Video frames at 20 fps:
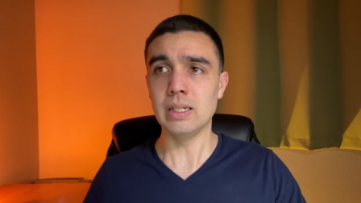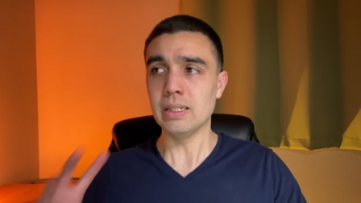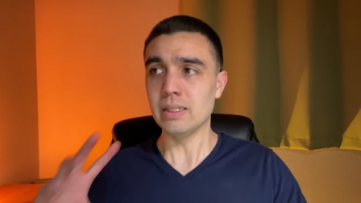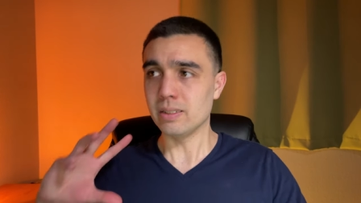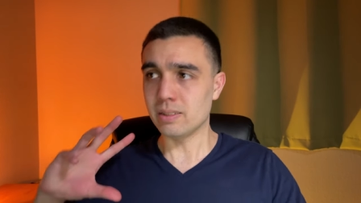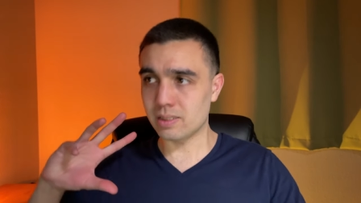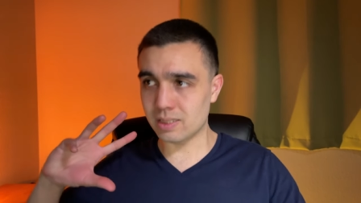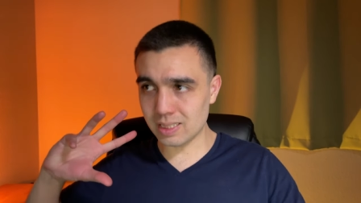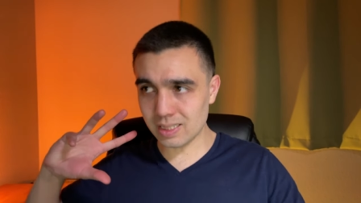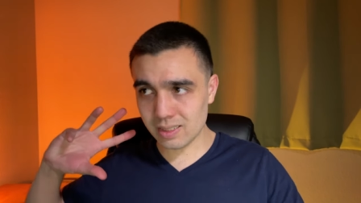
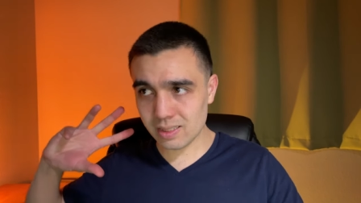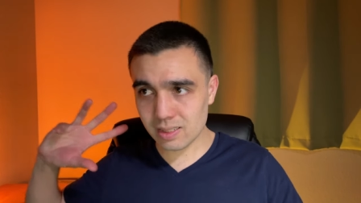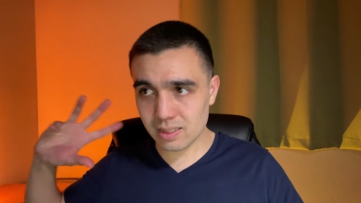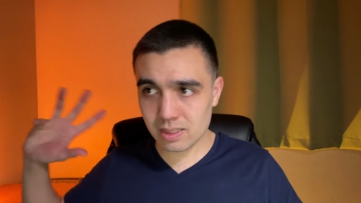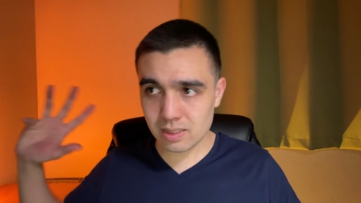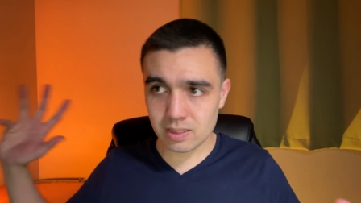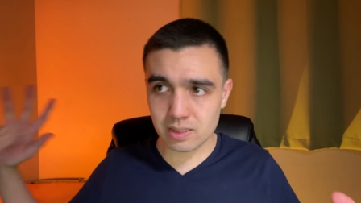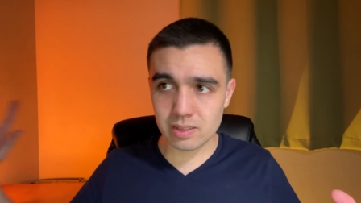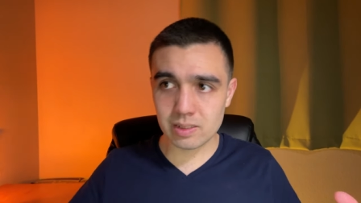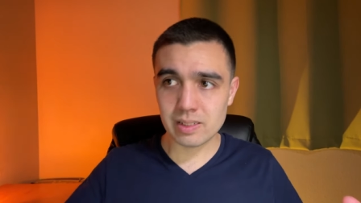Since
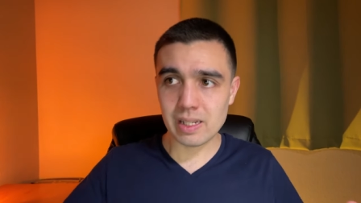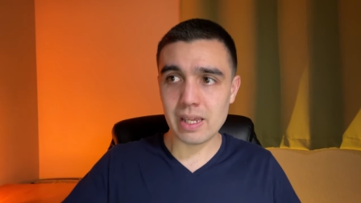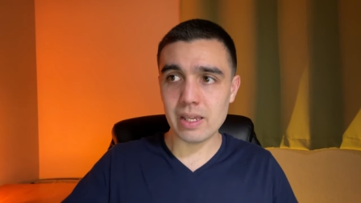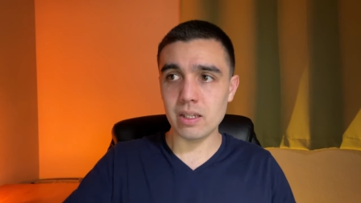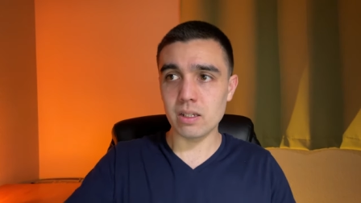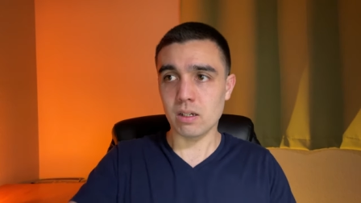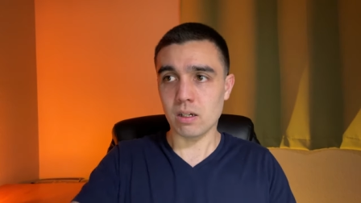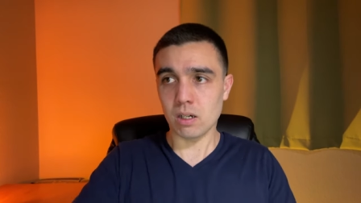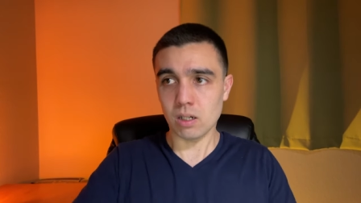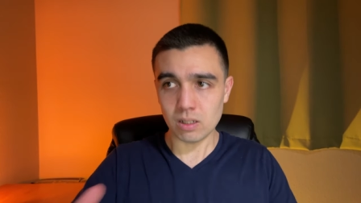this is
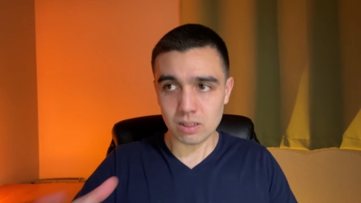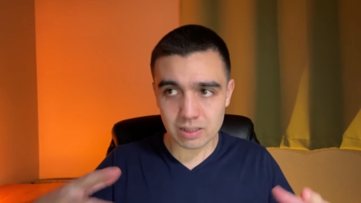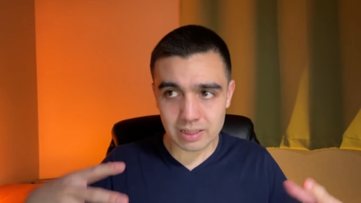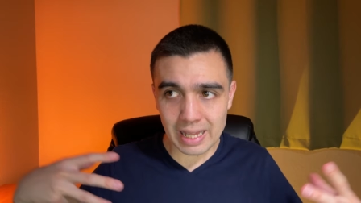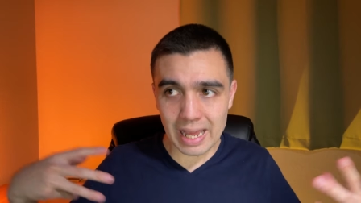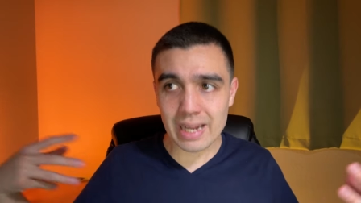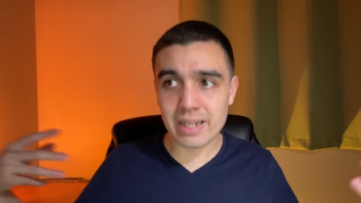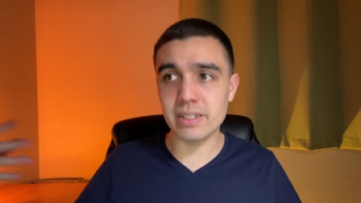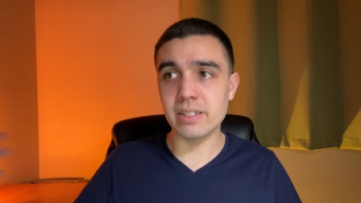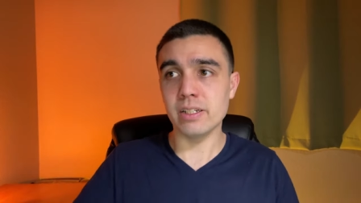a
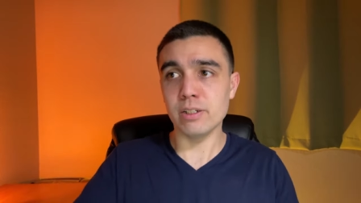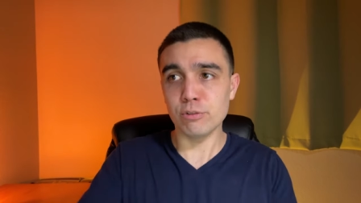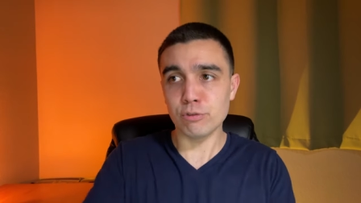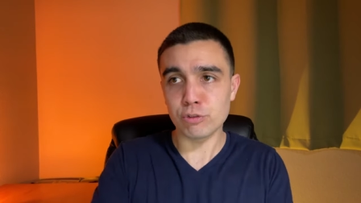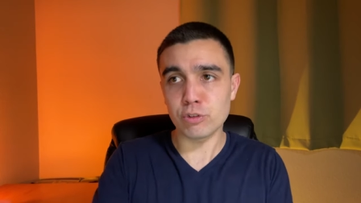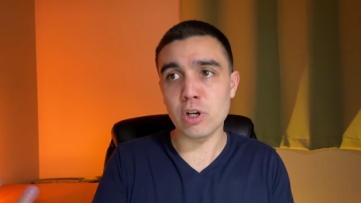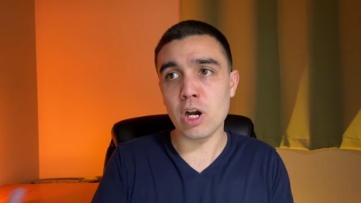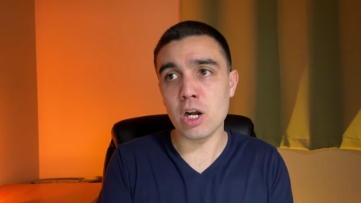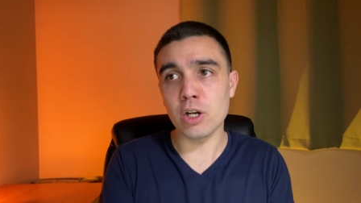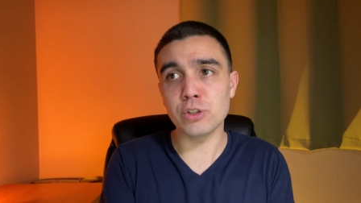collective
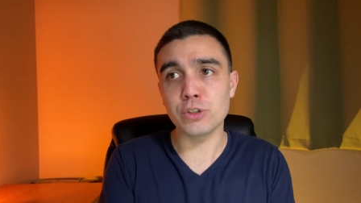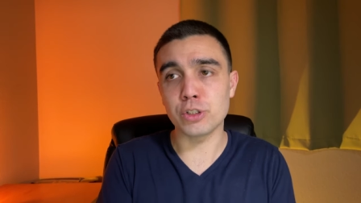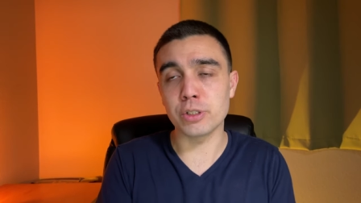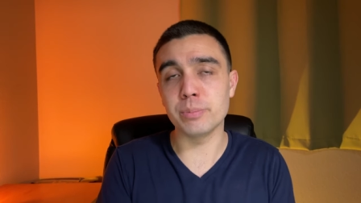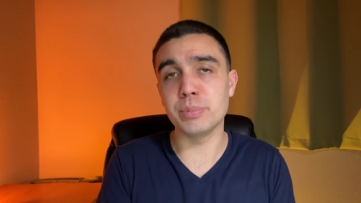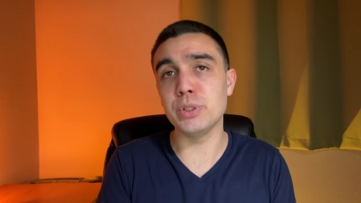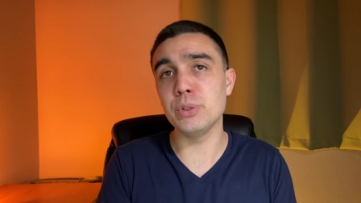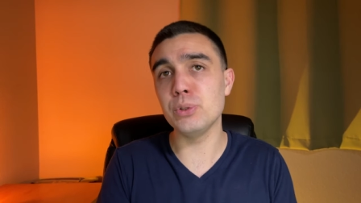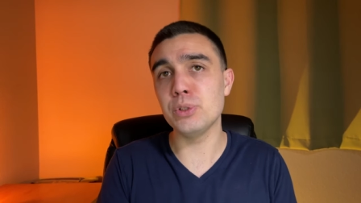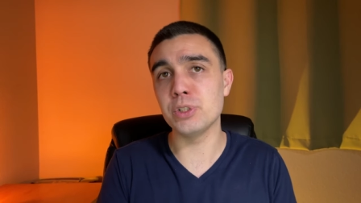
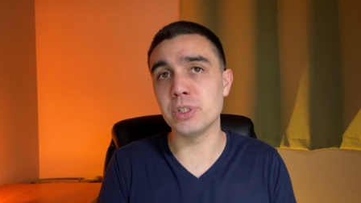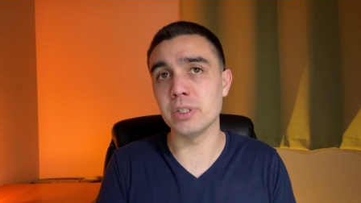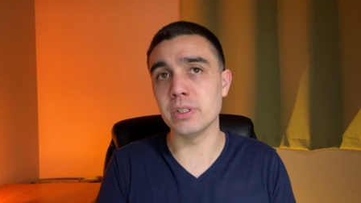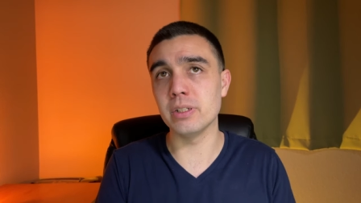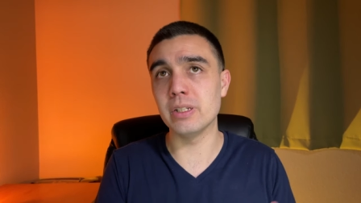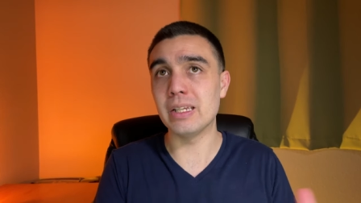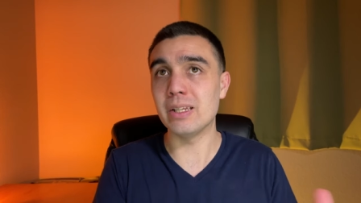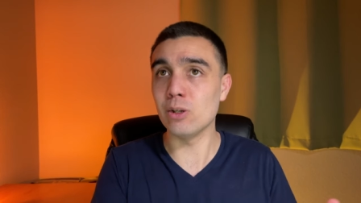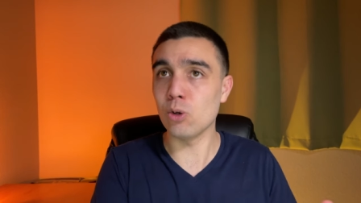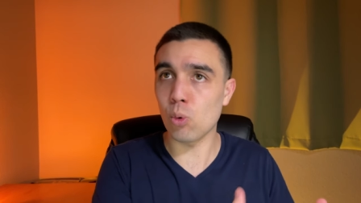contribution
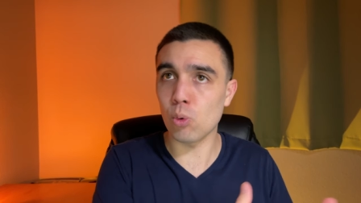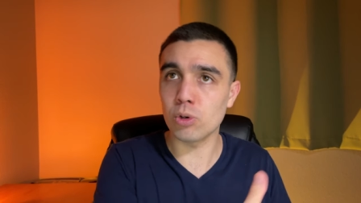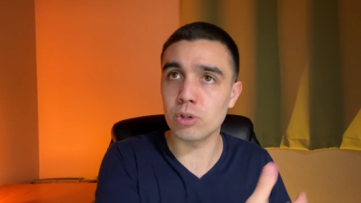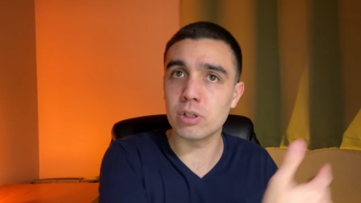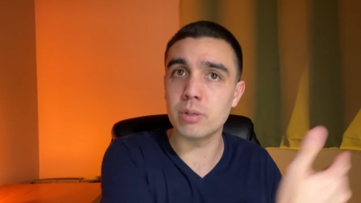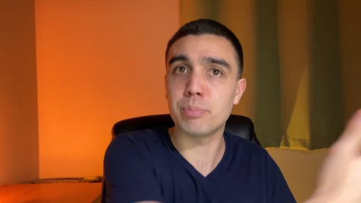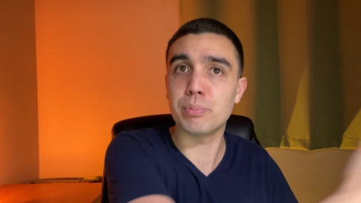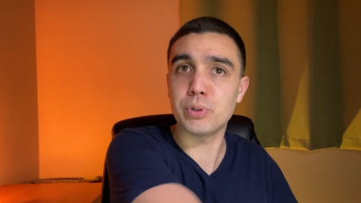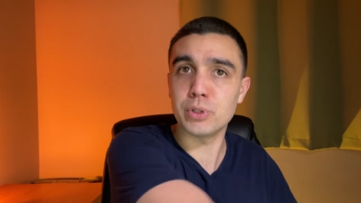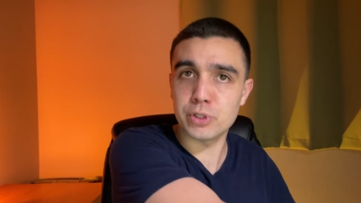in order to
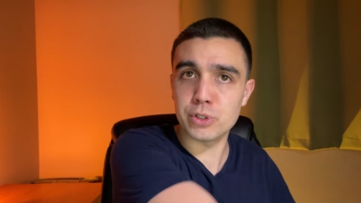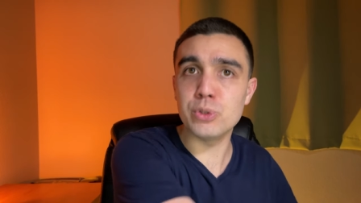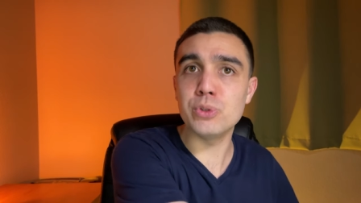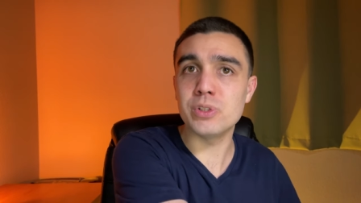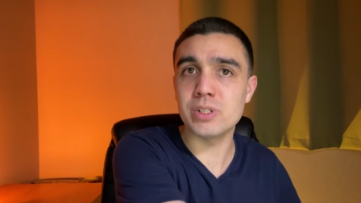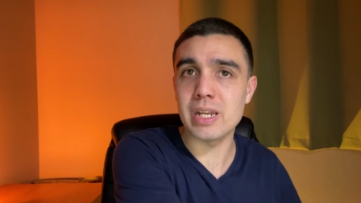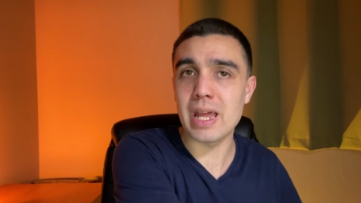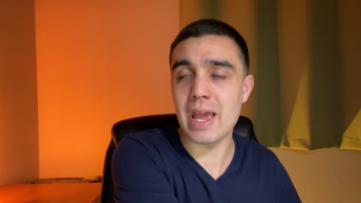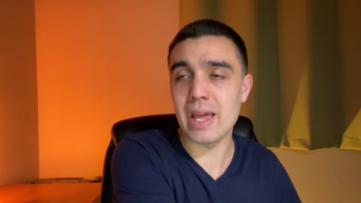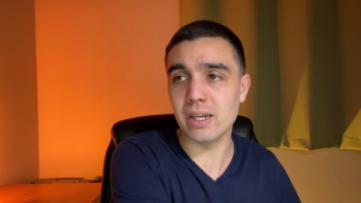produce
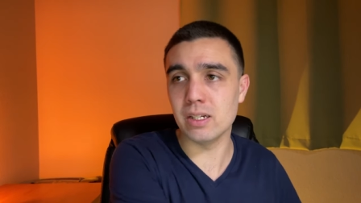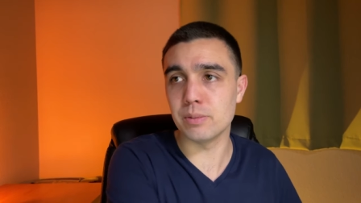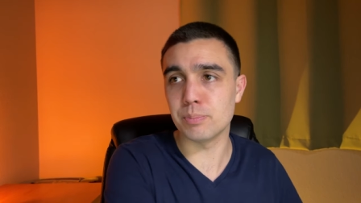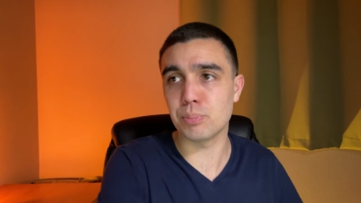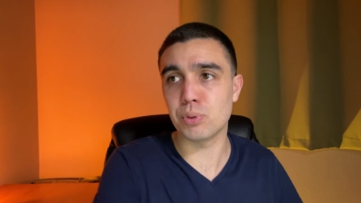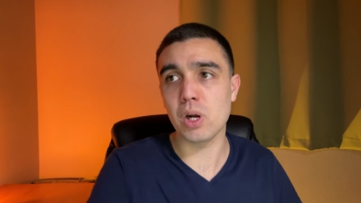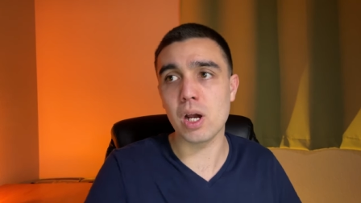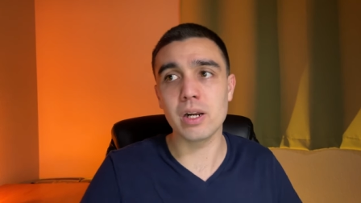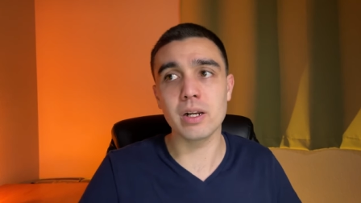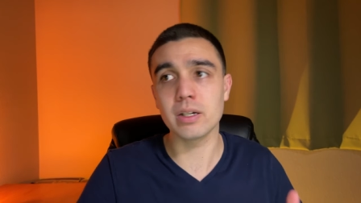an end
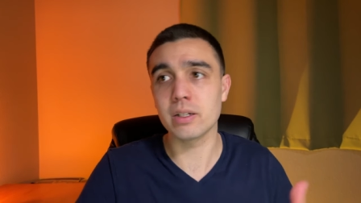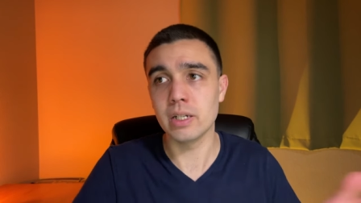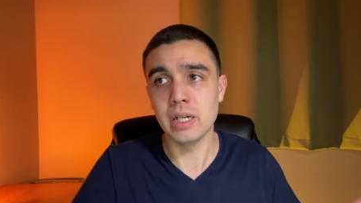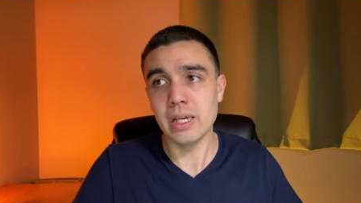product,